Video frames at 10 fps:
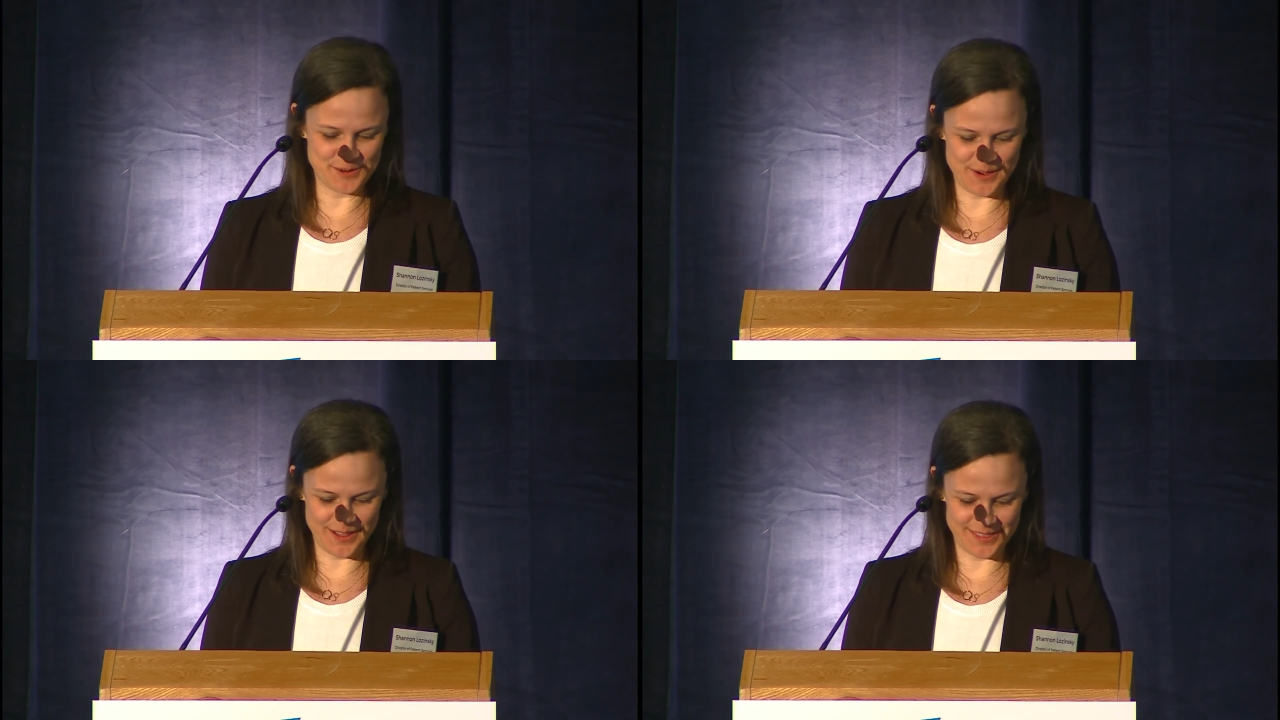we
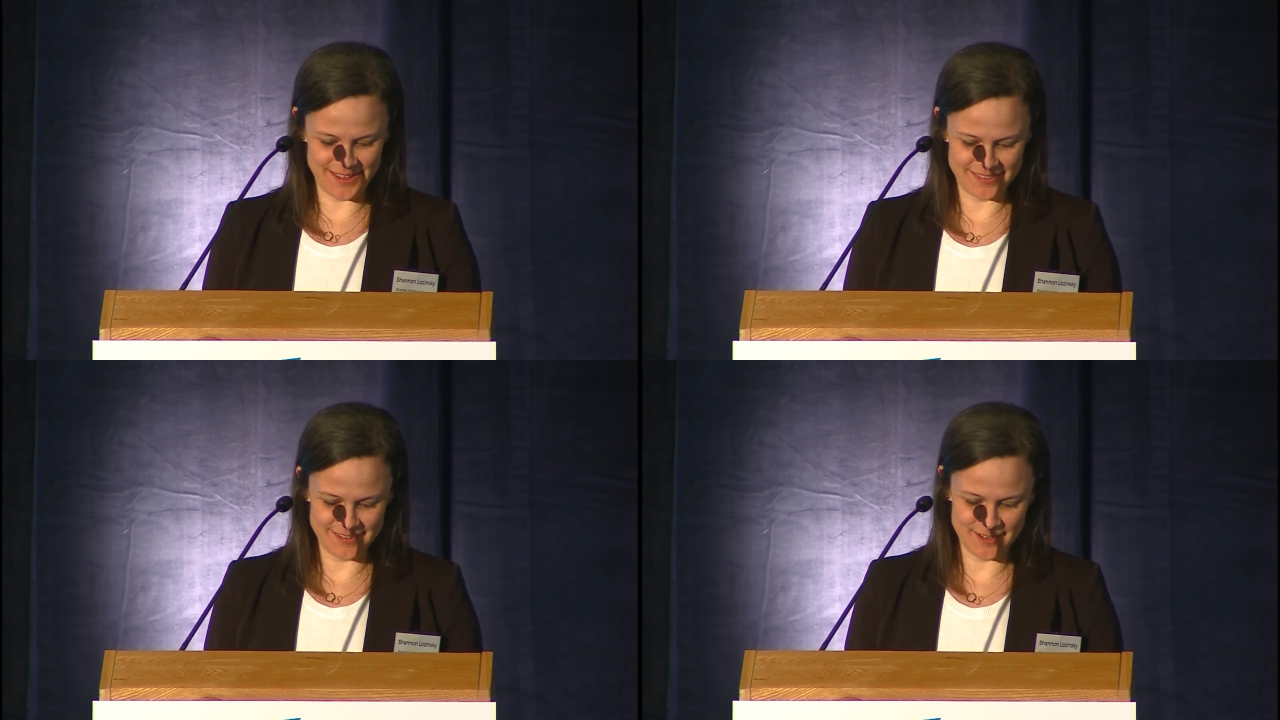want to
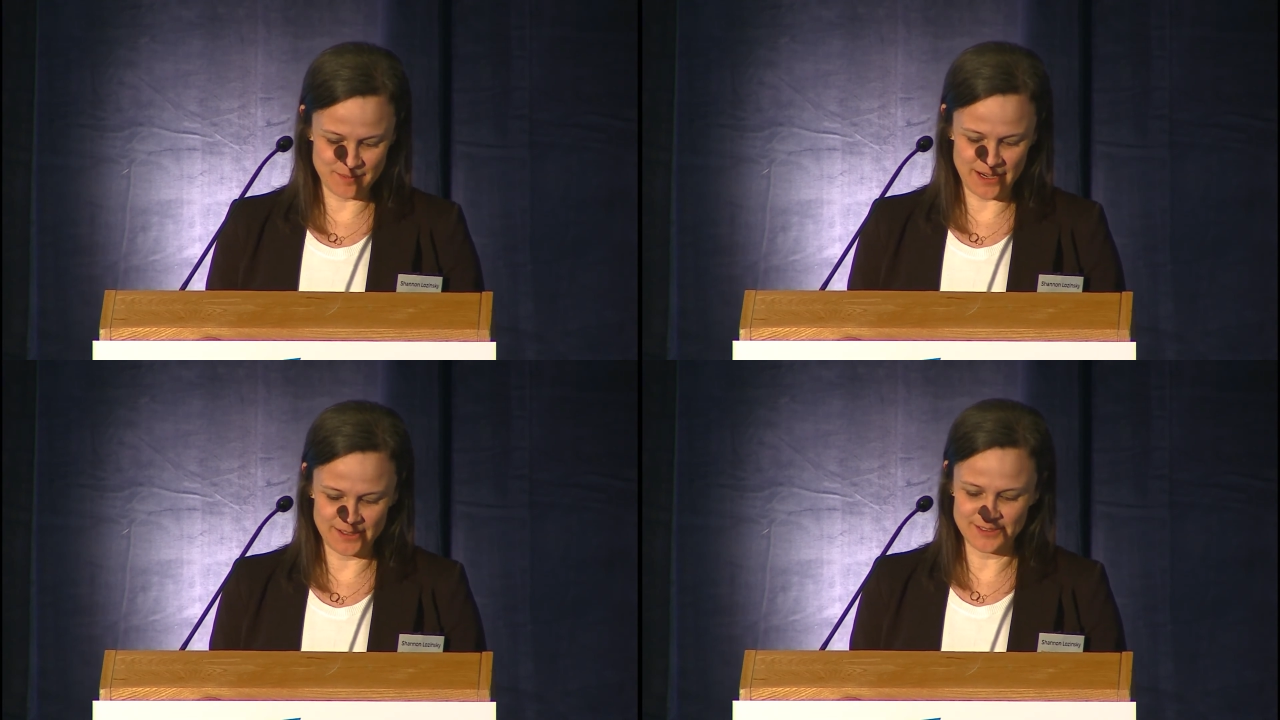thank the
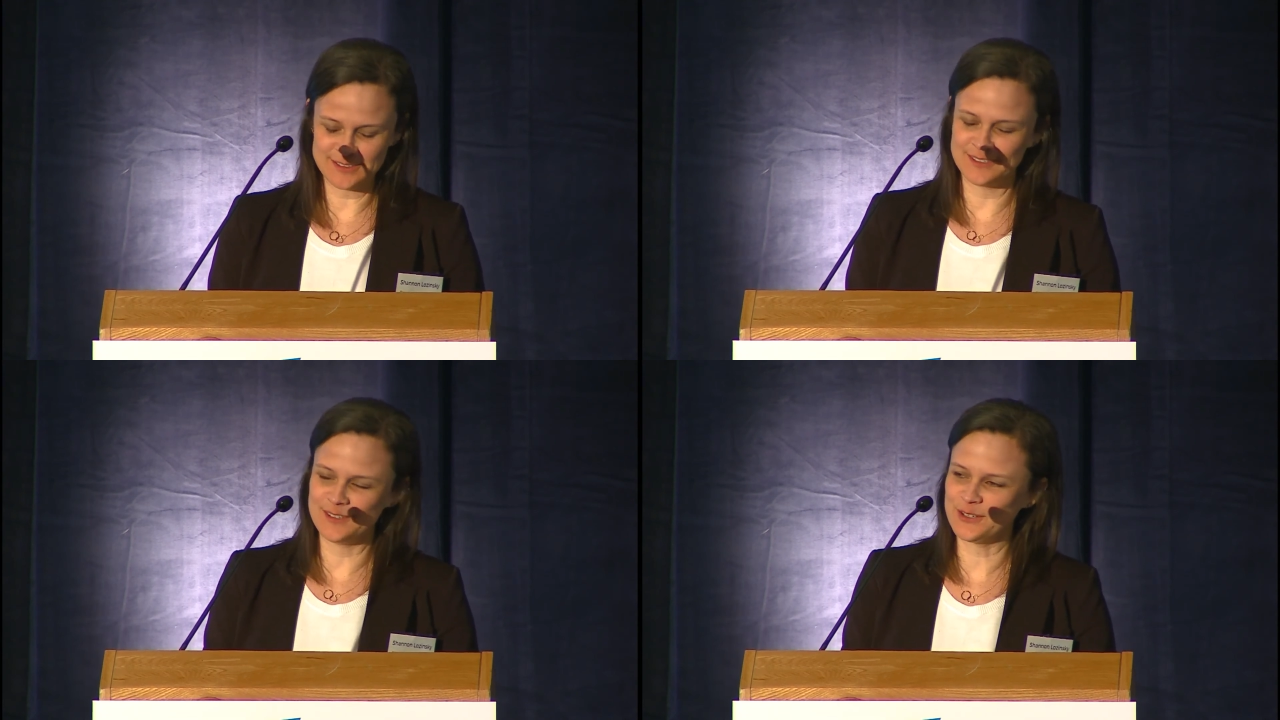medical
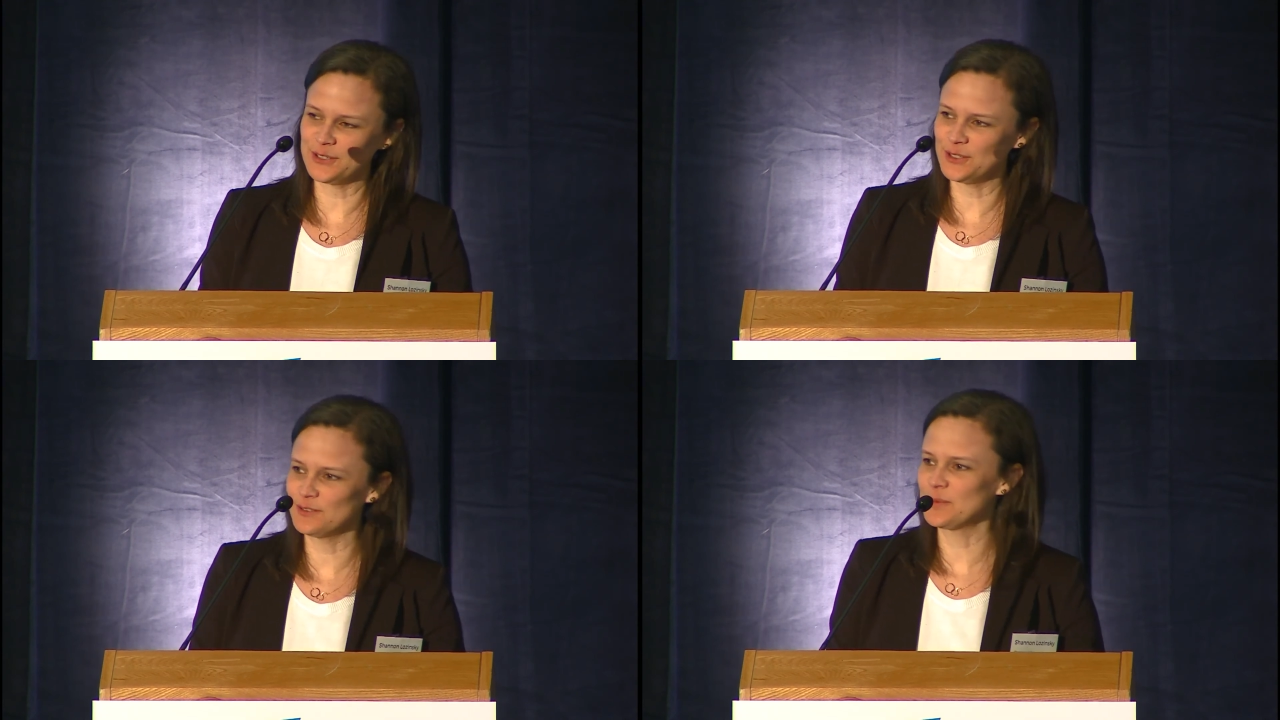
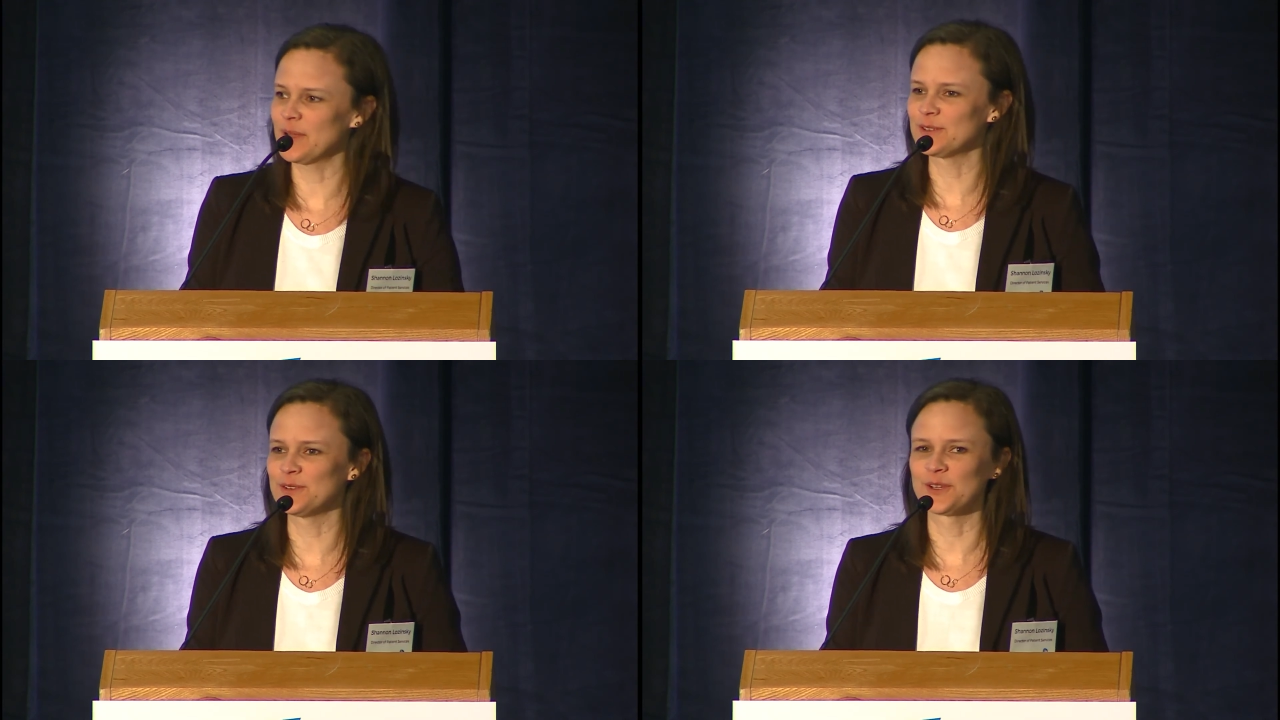institutions who
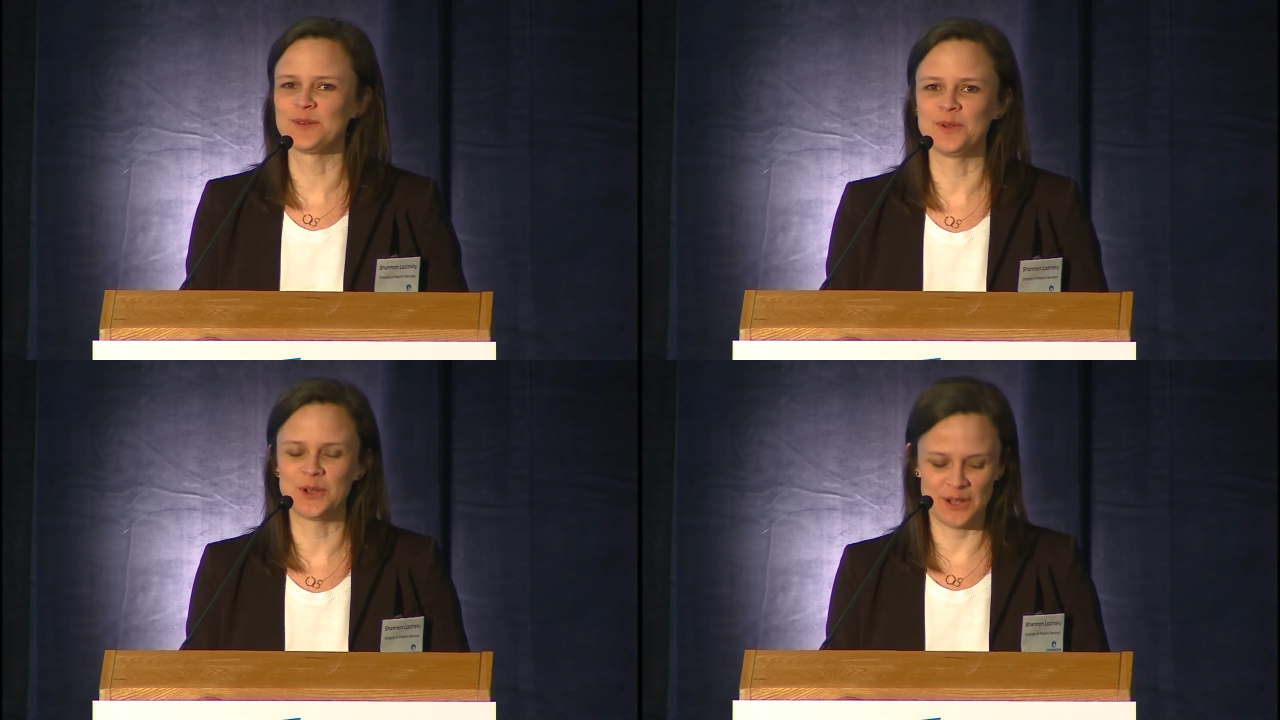sponsored the
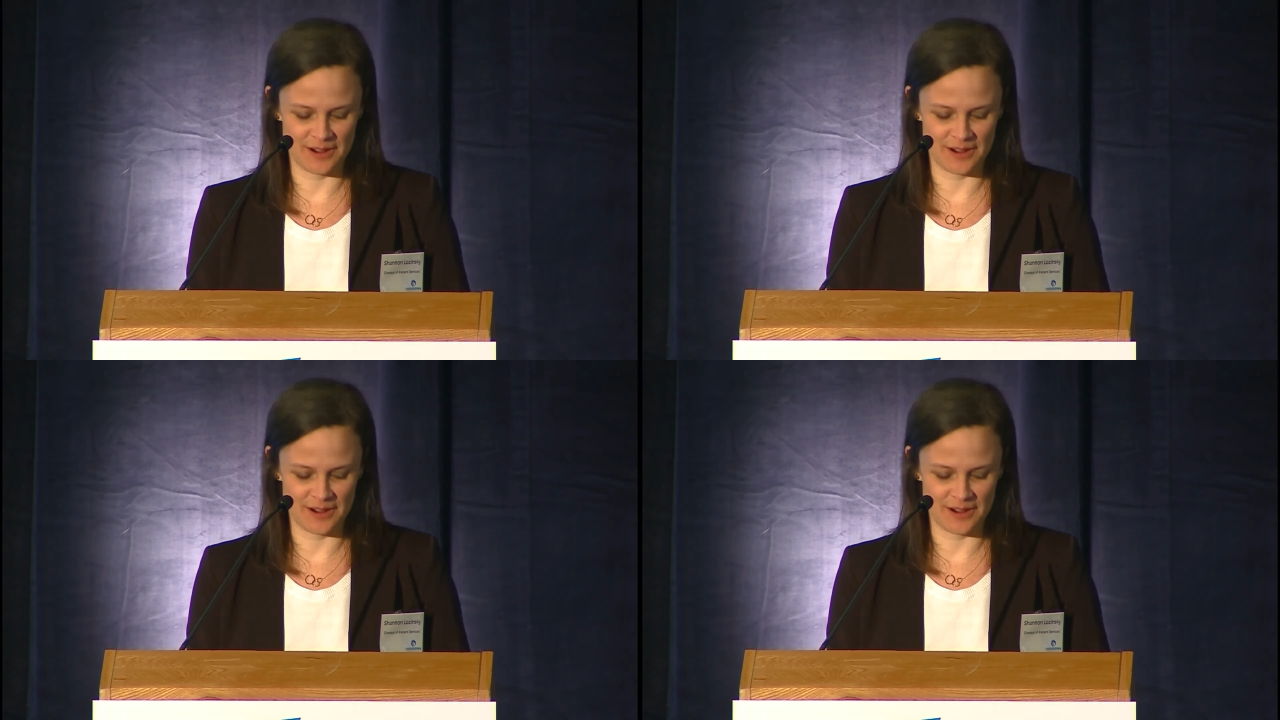community